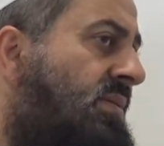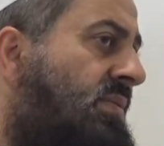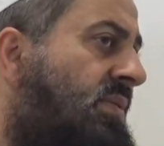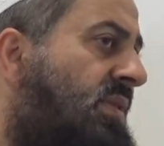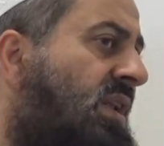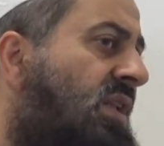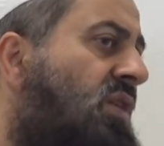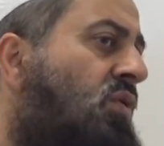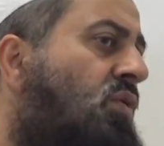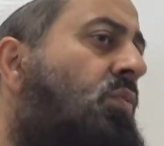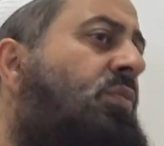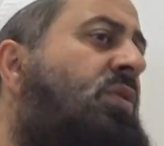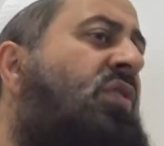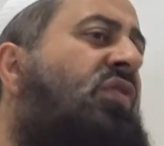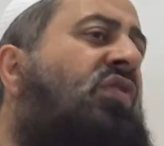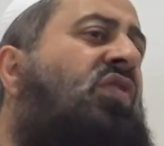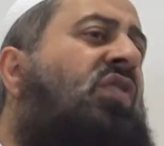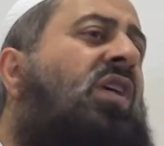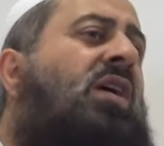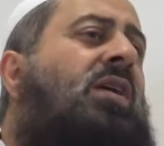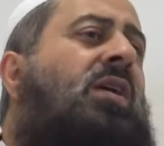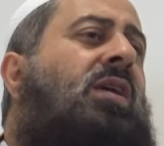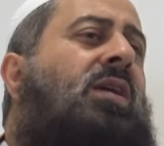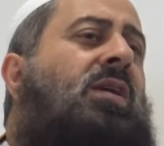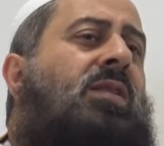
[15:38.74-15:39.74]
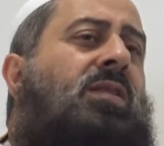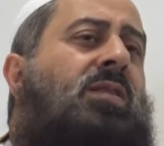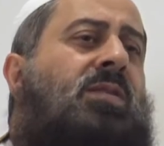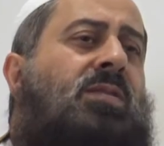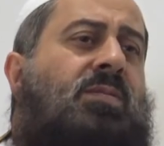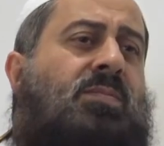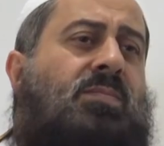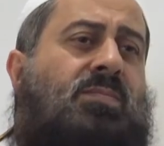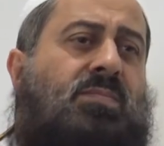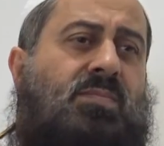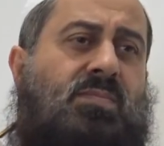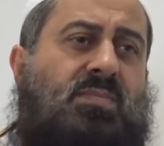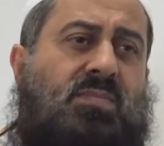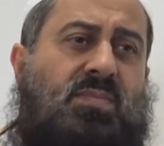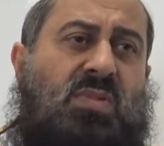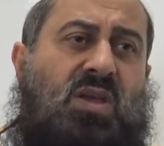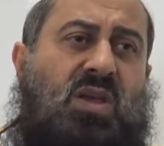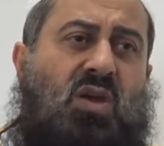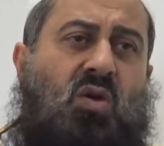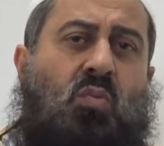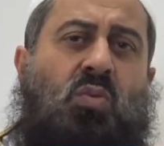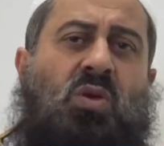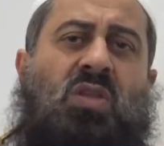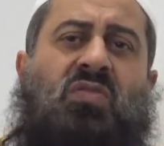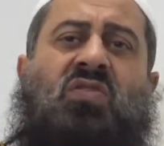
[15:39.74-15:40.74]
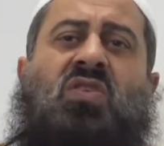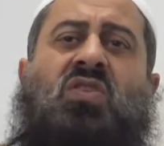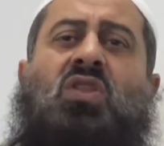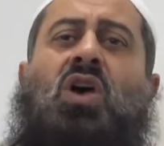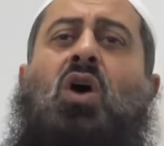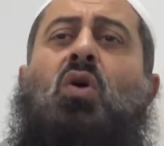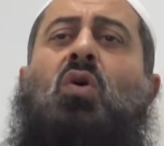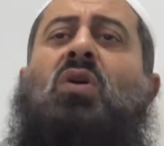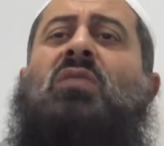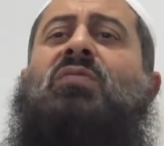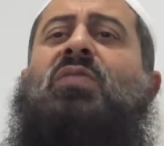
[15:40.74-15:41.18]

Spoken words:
that he'll be saying. It will be to no